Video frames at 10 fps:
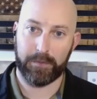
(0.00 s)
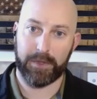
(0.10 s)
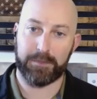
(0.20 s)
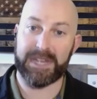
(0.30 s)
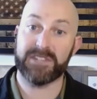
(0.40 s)

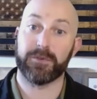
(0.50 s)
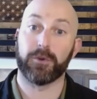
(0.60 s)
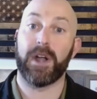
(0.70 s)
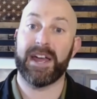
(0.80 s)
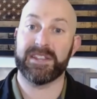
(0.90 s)
The peaceful
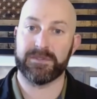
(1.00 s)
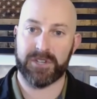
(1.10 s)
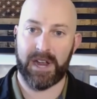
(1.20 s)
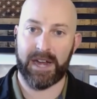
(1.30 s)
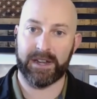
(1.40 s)
rise of
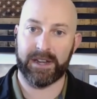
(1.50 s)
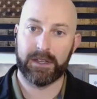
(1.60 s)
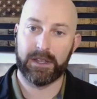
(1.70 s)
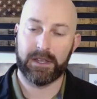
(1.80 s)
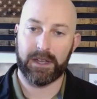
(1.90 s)
China
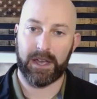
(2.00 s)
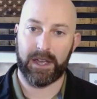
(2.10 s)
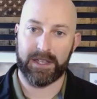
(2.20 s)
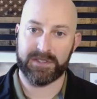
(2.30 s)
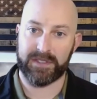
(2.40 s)

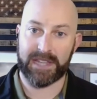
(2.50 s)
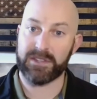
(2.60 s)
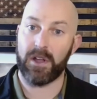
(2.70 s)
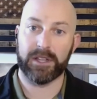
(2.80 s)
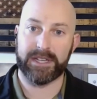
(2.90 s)

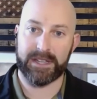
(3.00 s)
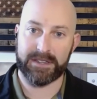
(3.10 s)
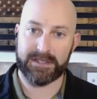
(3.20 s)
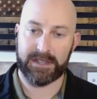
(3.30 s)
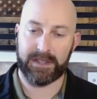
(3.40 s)
that's all it
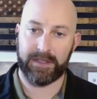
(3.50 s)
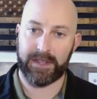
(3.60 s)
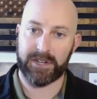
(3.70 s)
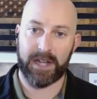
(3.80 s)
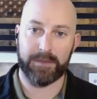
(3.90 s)
is, and
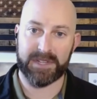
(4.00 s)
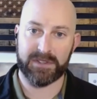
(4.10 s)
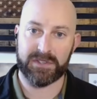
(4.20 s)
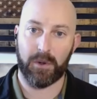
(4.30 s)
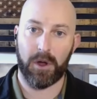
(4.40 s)
that China means
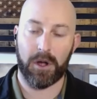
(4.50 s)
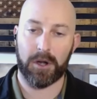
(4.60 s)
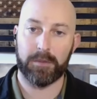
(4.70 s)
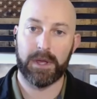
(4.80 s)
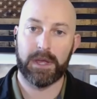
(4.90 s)
it's no
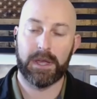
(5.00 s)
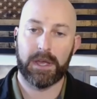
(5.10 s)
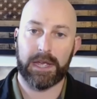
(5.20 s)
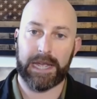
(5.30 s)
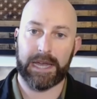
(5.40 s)
harm,
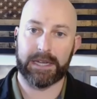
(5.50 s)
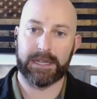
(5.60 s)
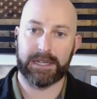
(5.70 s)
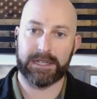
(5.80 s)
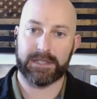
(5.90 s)

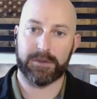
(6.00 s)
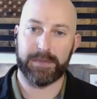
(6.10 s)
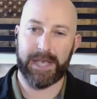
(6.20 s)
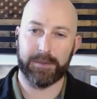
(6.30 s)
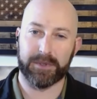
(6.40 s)
and to
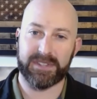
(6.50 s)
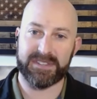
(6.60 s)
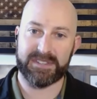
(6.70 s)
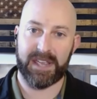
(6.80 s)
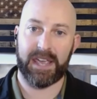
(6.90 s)
be able to
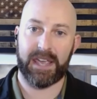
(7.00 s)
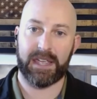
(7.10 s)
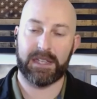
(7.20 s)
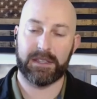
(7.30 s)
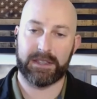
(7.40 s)

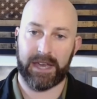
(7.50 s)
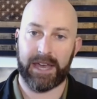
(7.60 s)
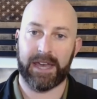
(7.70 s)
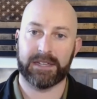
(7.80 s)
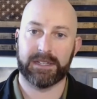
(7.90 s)
say
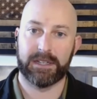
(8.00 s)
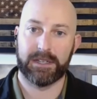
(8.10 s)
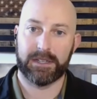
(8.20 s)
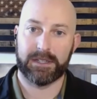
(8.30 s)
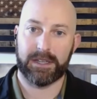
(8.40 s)
that
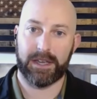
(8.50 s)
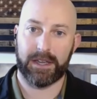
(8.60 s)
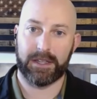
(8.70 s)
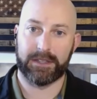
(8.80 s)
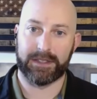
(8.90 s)

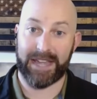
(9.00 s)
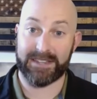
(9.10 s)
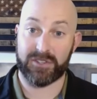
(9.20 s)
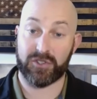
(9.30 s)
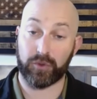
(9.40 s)

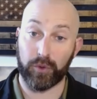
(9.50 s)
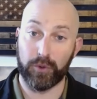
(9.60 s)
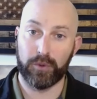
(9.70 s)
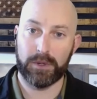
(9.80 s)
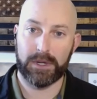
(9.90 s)
that's
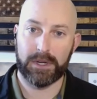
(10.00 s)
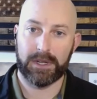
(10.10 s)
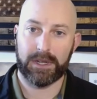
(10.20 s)
true